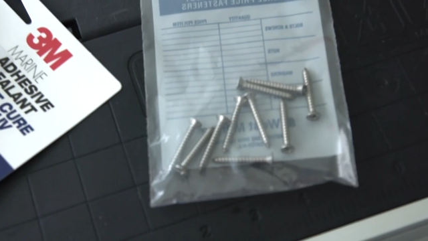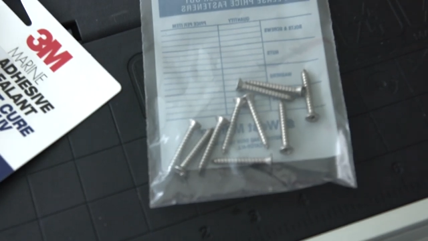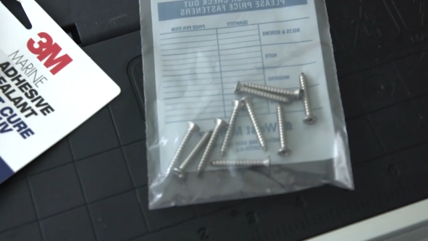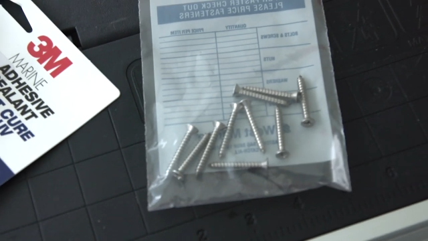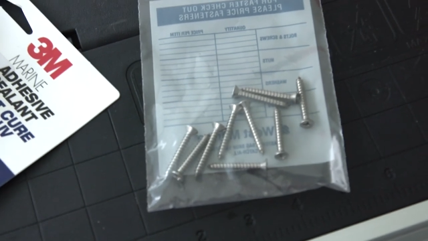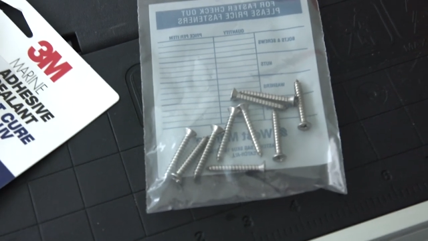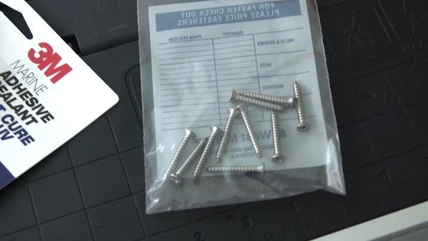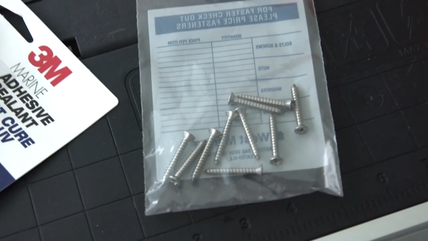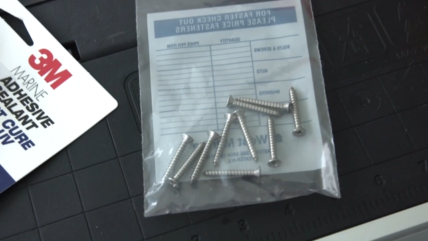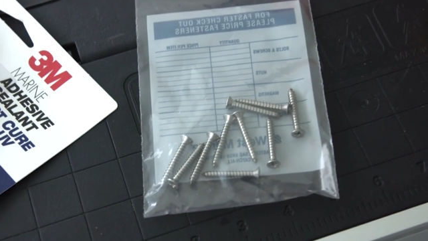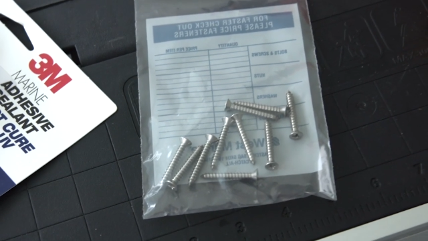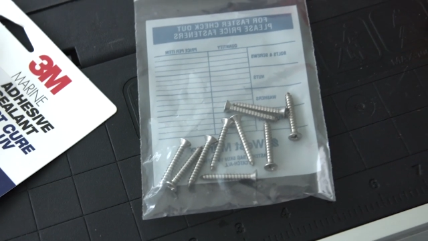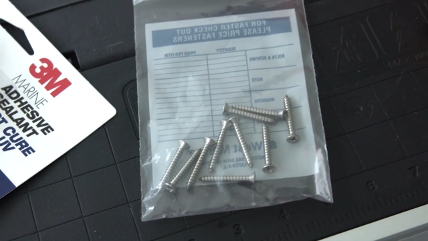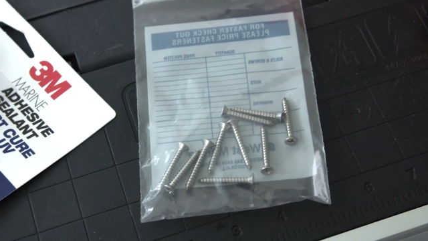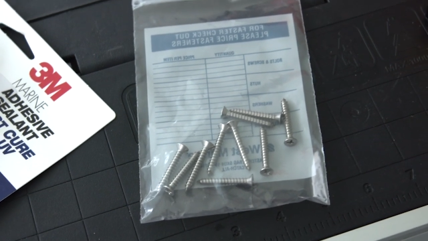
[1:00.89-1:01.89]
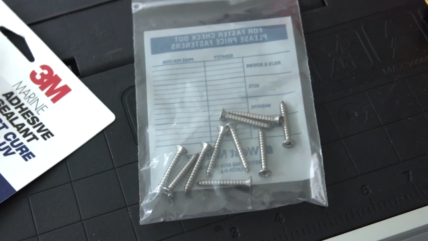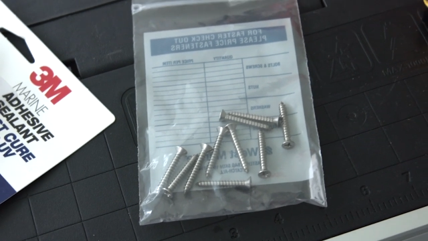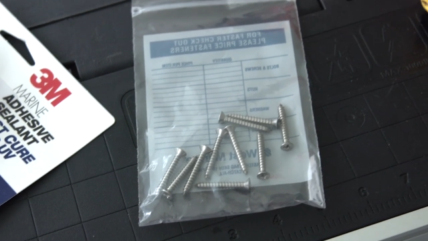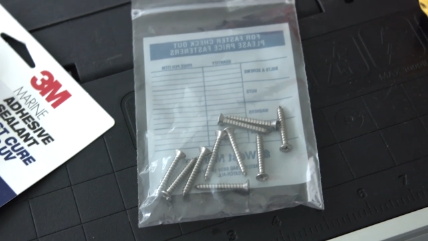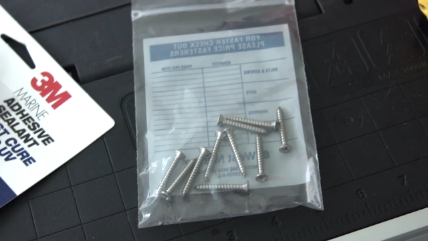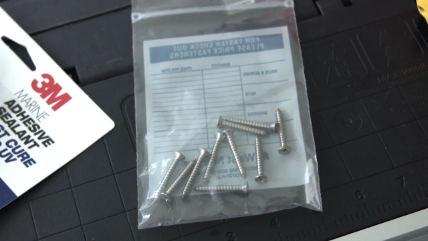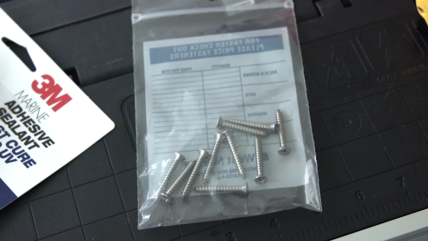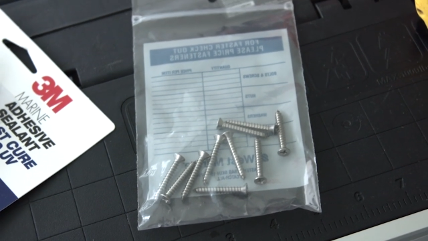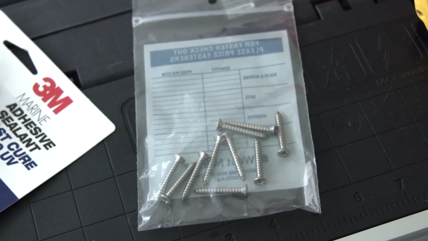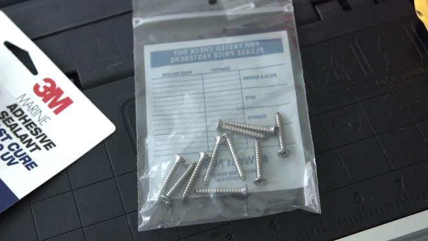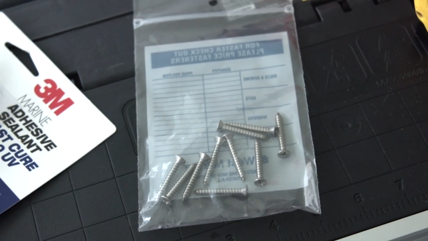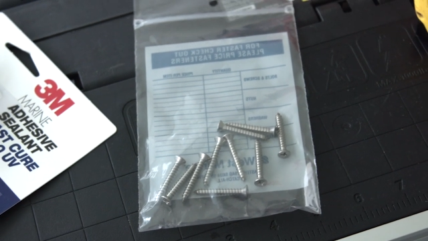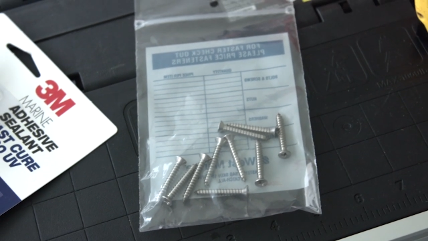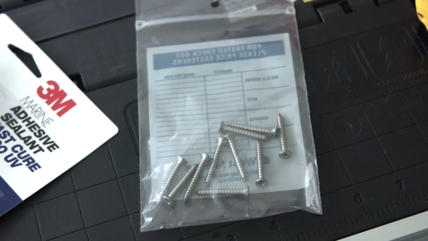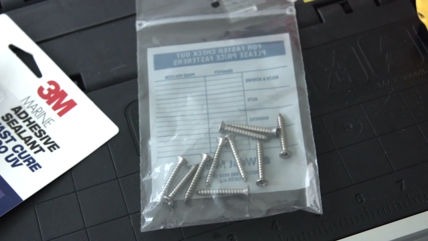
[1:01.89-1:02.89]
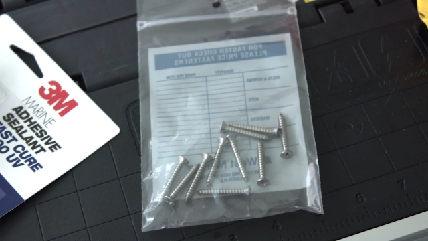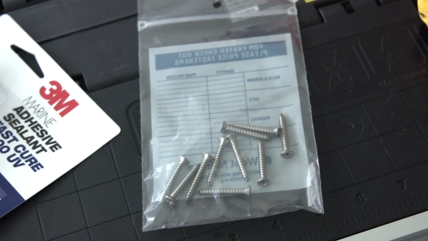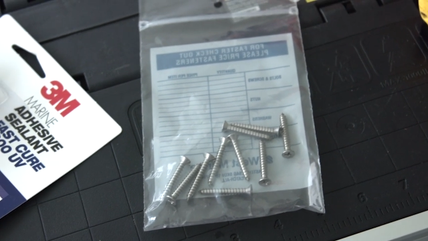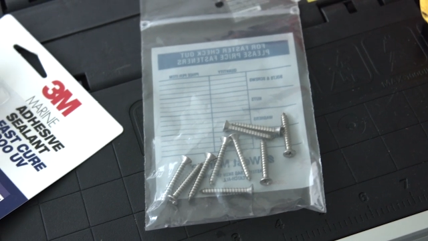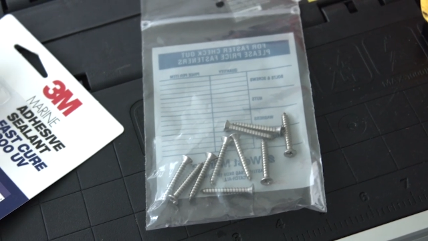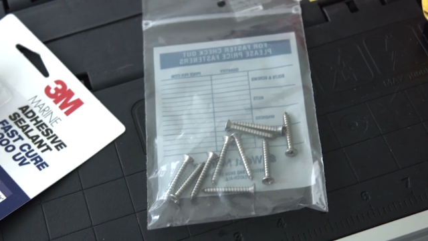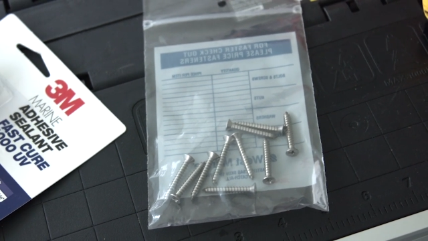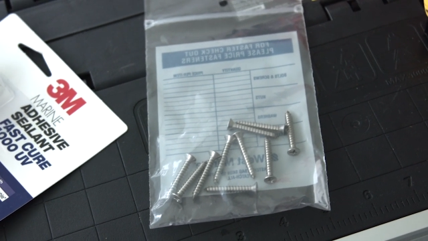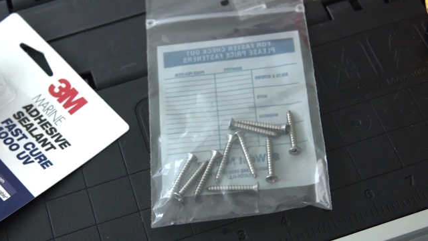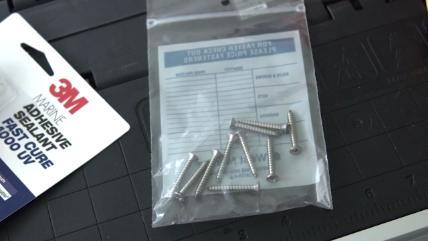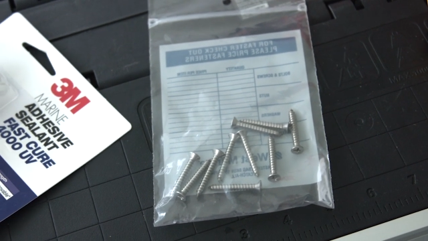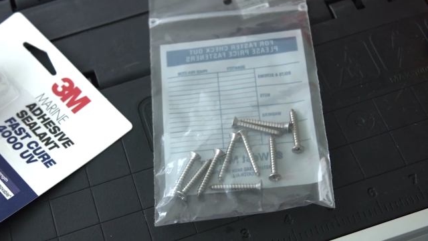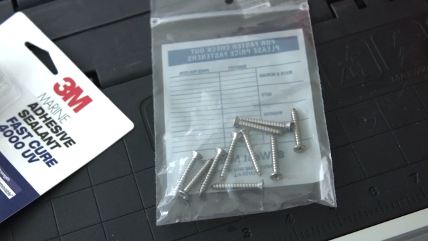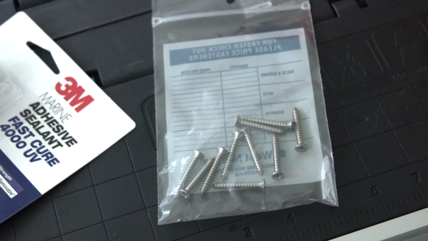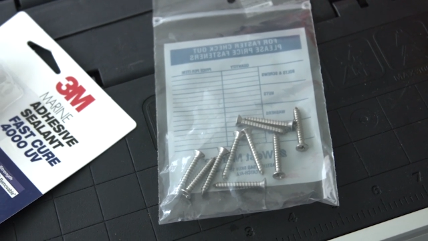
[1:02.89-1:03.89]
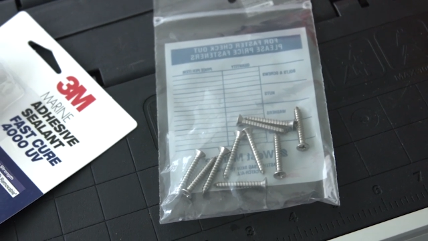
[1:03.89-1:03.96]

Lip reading: [unreadable: no face in view]